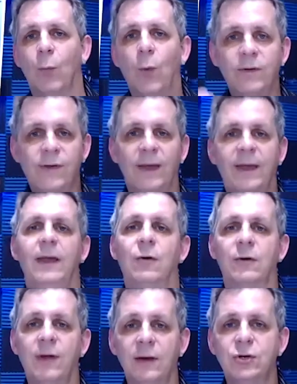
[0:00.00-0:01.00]
So once I get
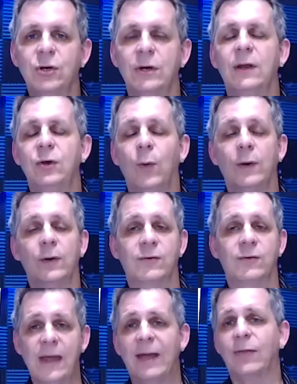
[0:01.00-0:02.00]
your attention and you
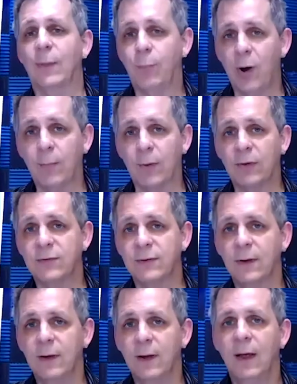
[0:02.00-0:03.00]
understand the
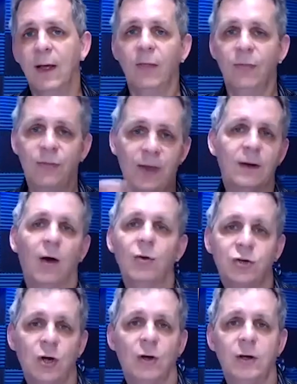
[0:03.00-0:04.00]
premise, then
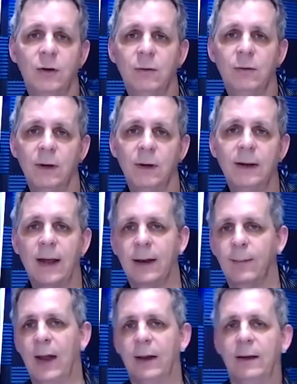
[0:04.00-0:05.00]
I'll show you in
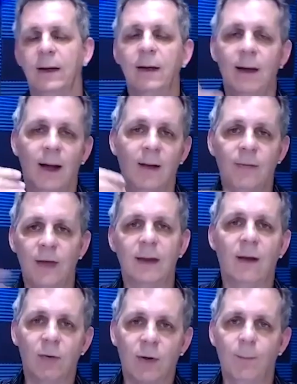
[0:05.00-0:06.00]
animatic, and
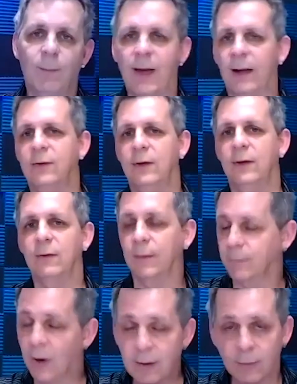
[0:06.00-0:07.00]
then I'll come back to you
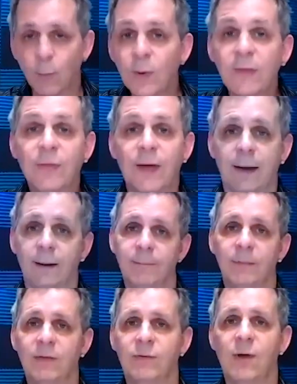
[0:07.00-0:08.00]
and go, all right, what do you think?
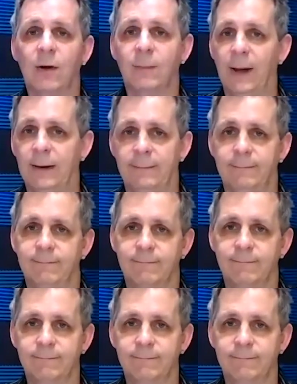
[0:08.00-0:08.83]
Let's talk about it.